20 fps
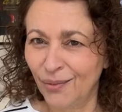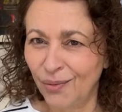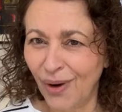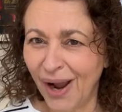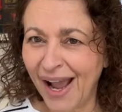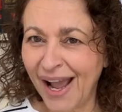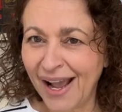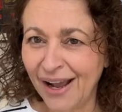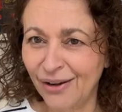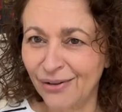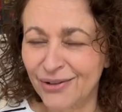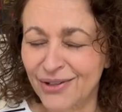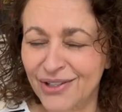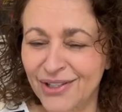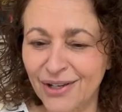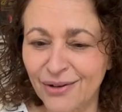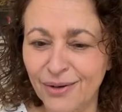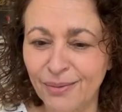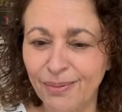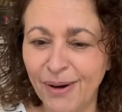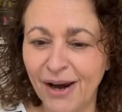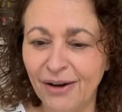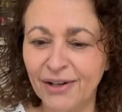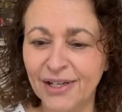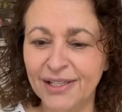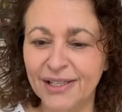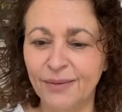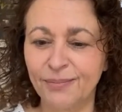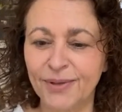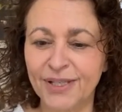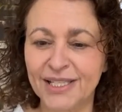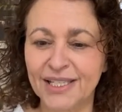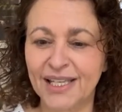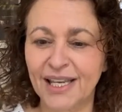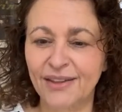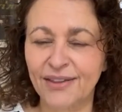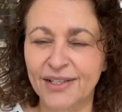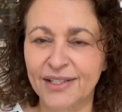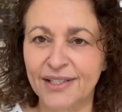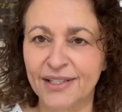Wow. So apparently they've been
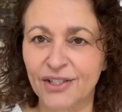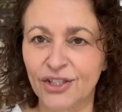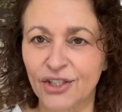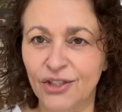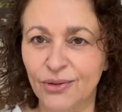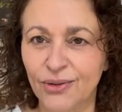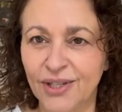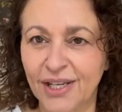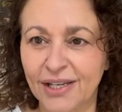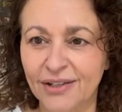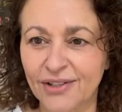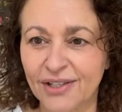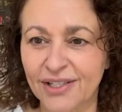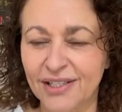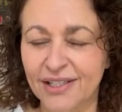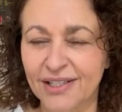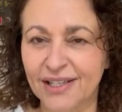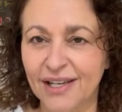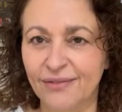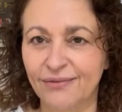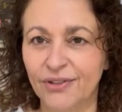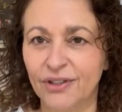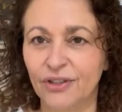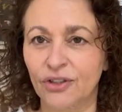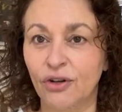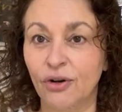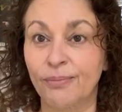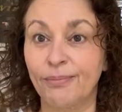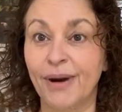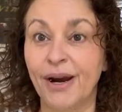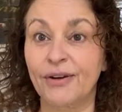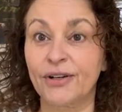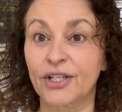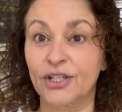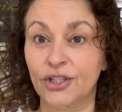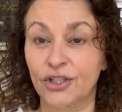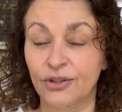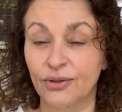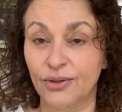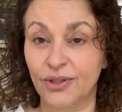together since 2007, got married
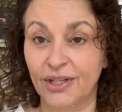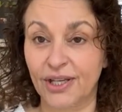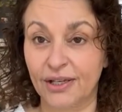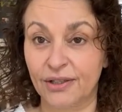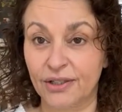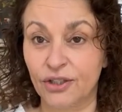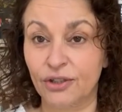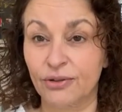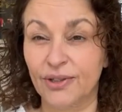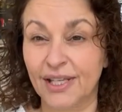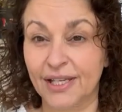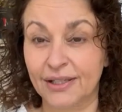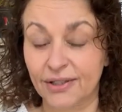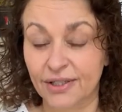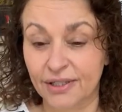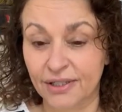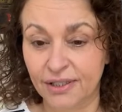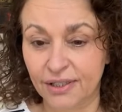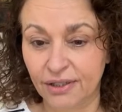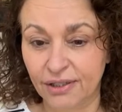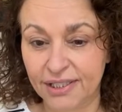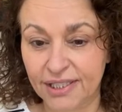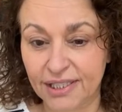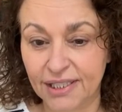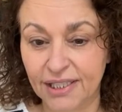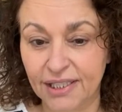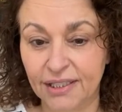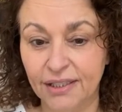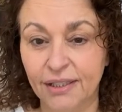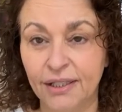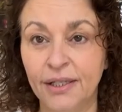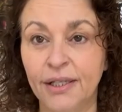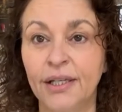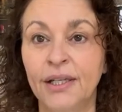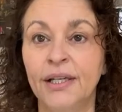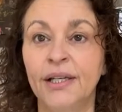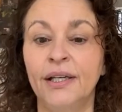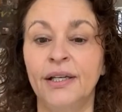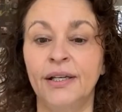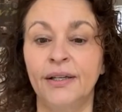at 2019.
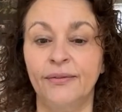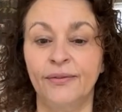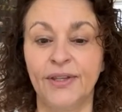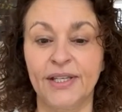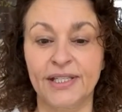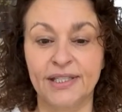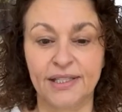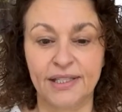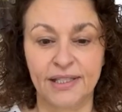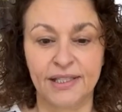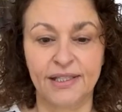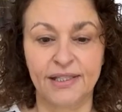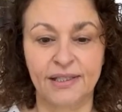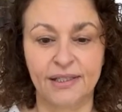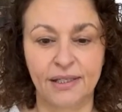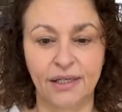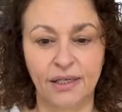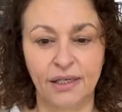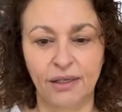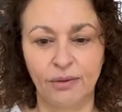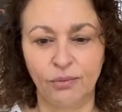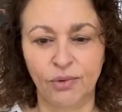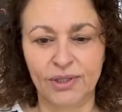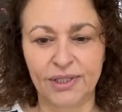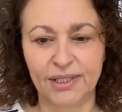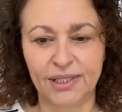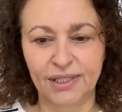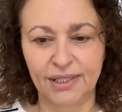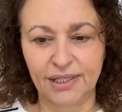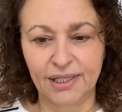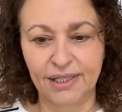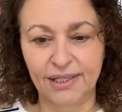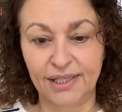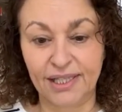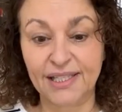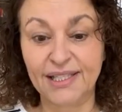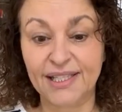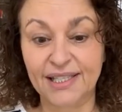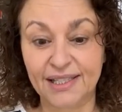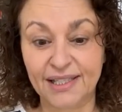This is uh, what's he,
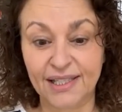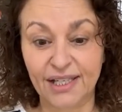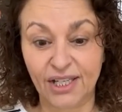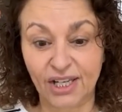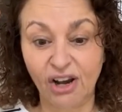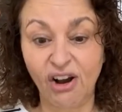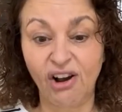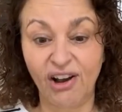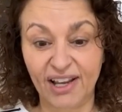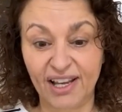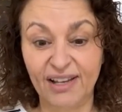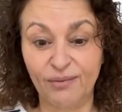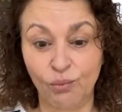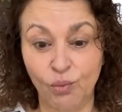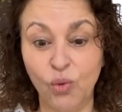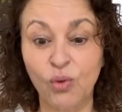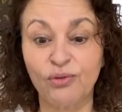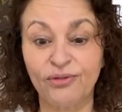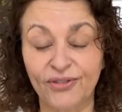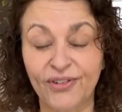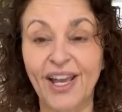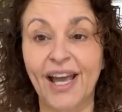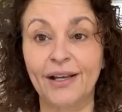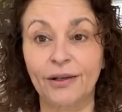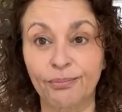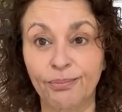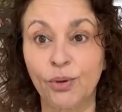this is the guy Wolfgang